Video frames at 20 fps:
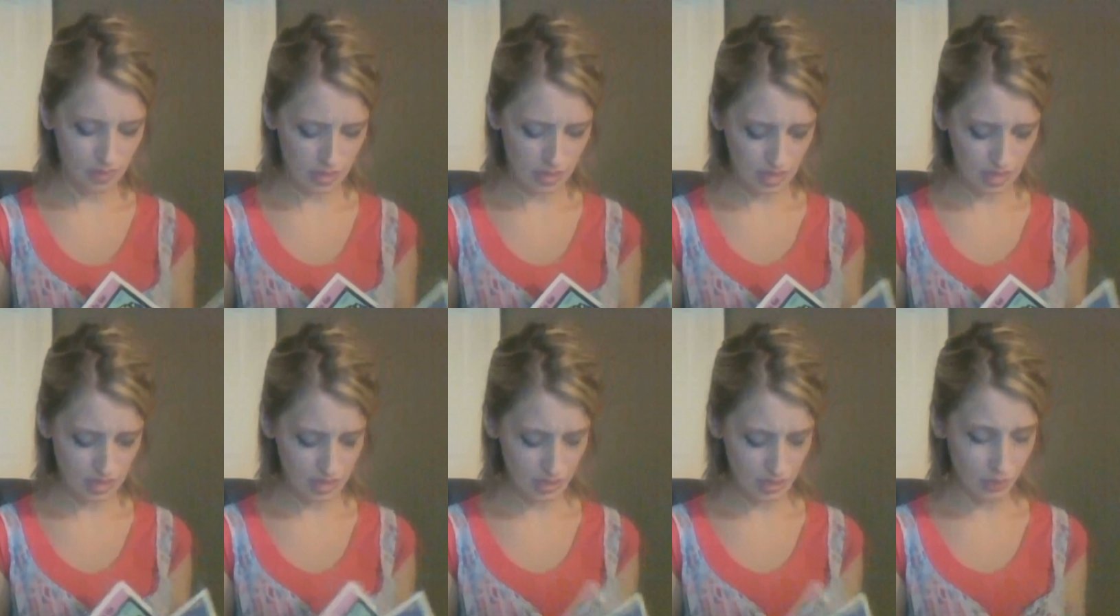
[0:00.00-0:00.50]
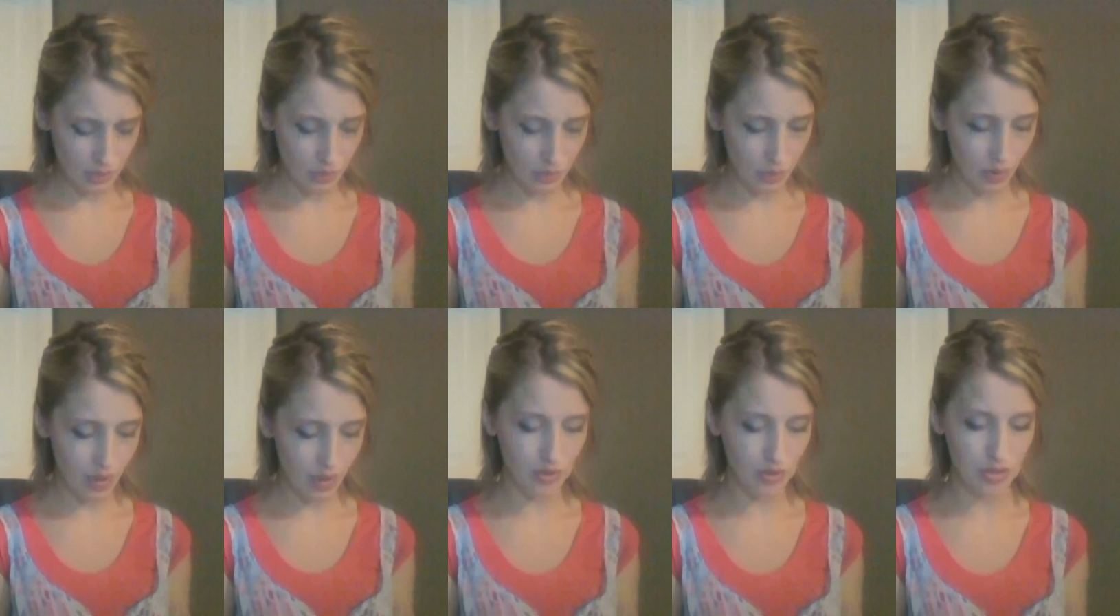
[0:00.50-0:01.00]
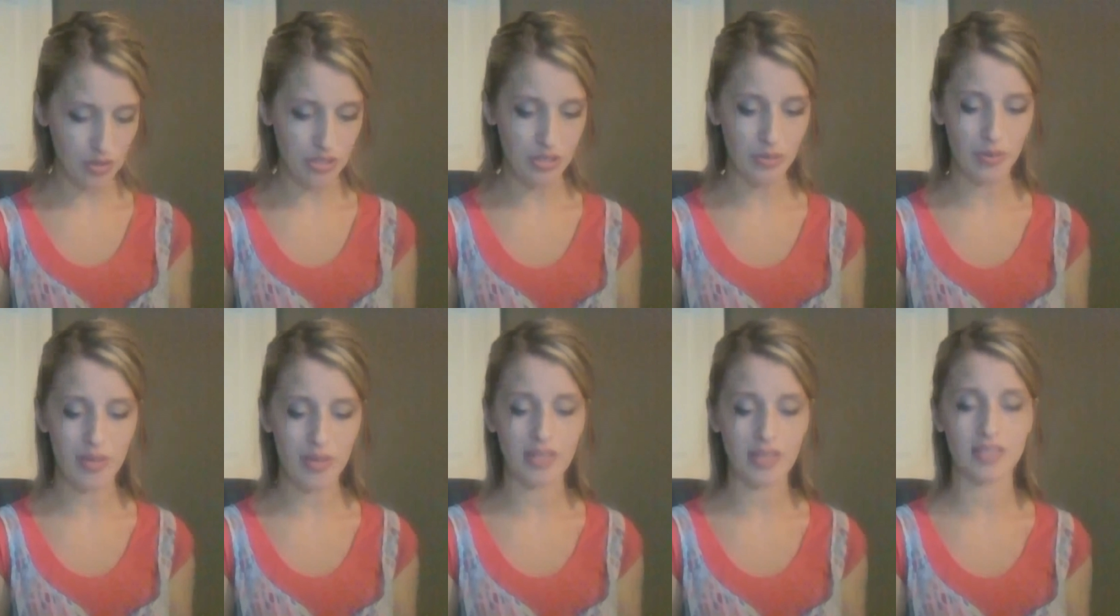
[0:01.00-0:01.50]
And so what you'll do
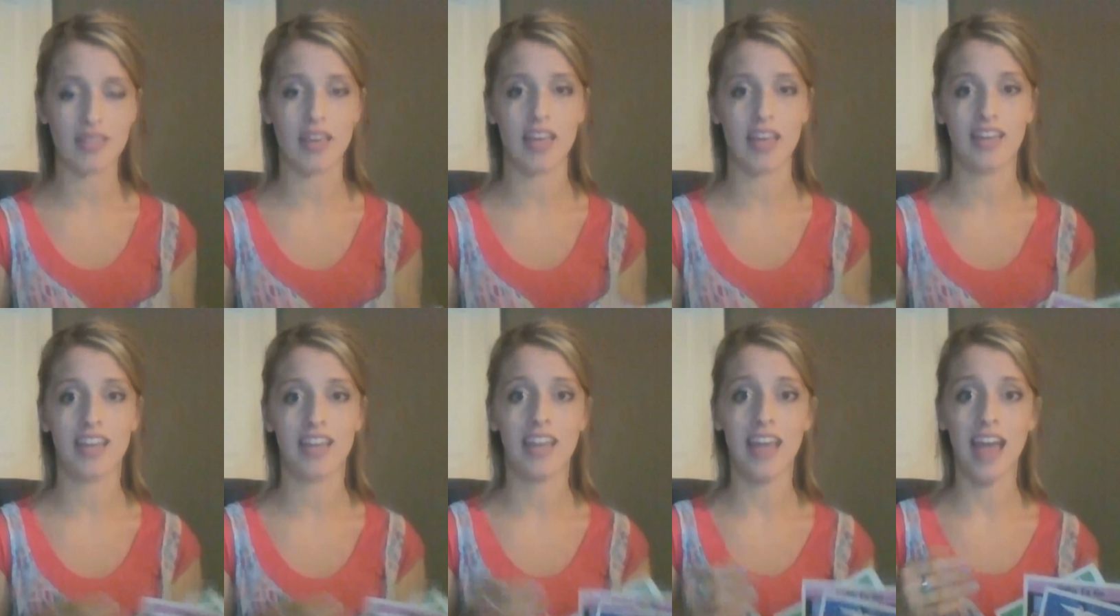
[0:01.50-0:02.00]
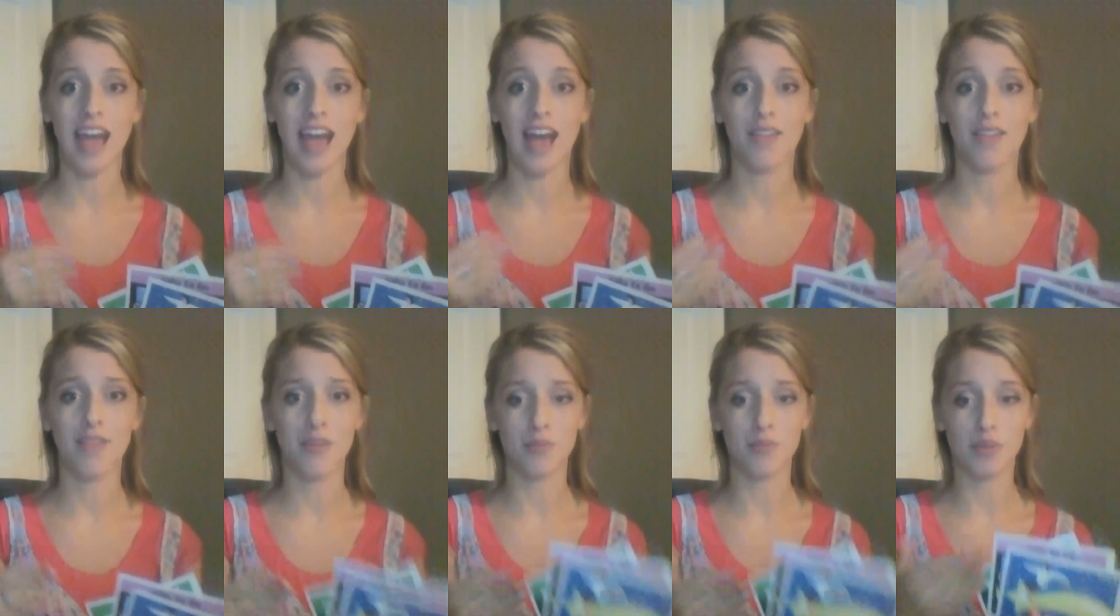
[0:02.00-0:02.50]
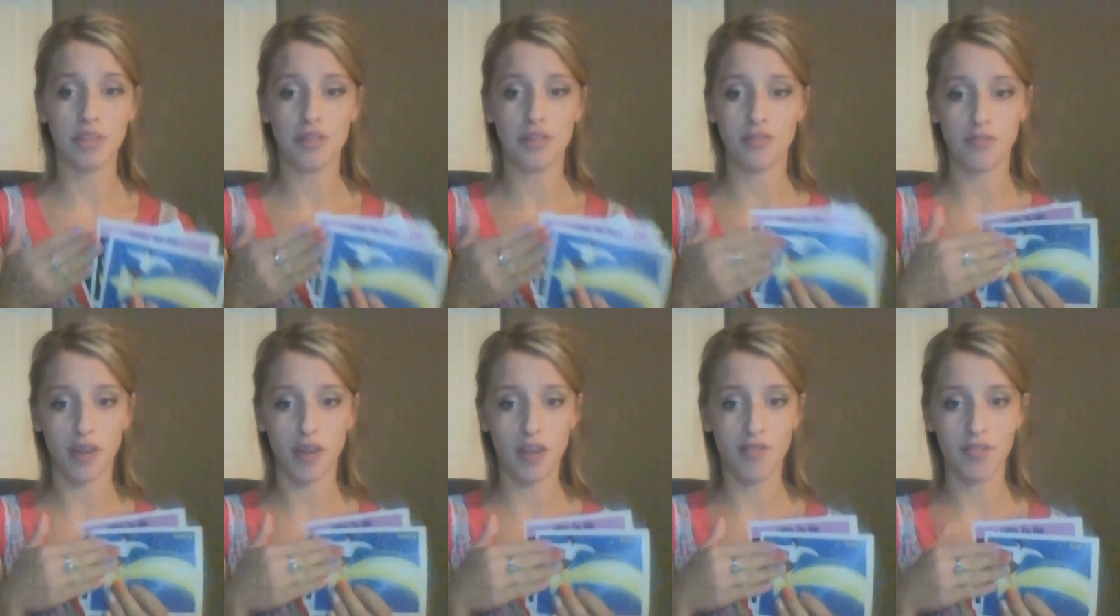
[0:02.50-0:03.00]
is then have them read the
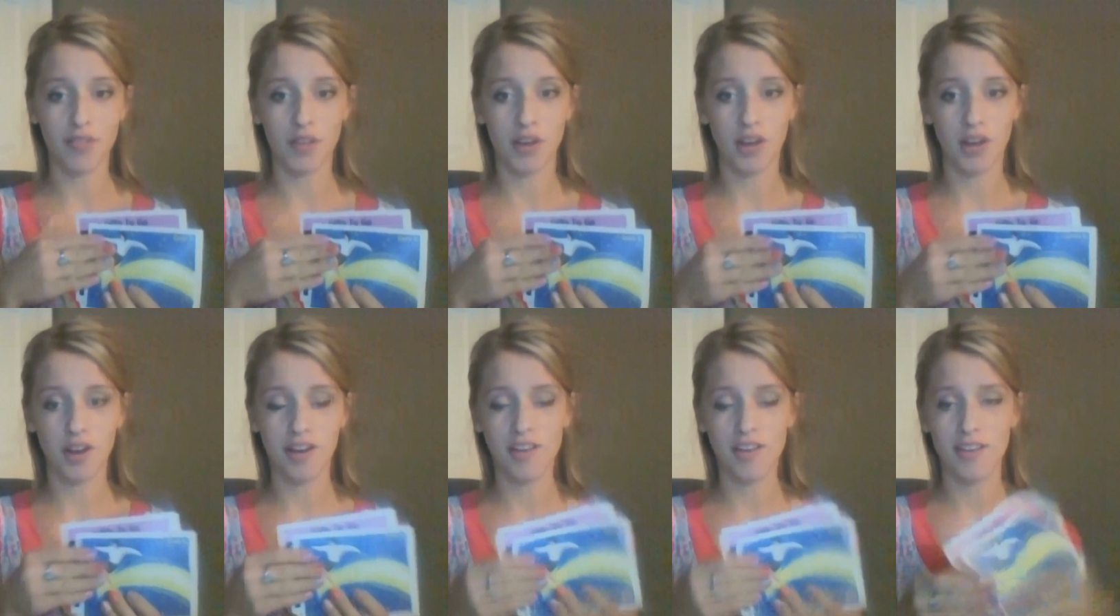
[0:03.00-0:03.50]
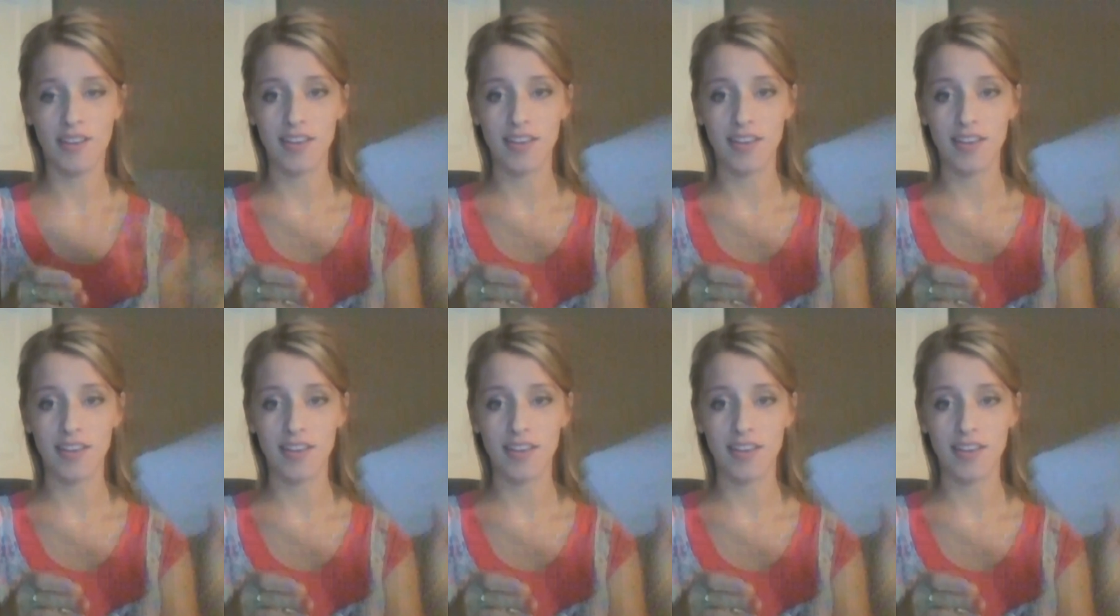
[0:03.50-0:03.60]
front of the card,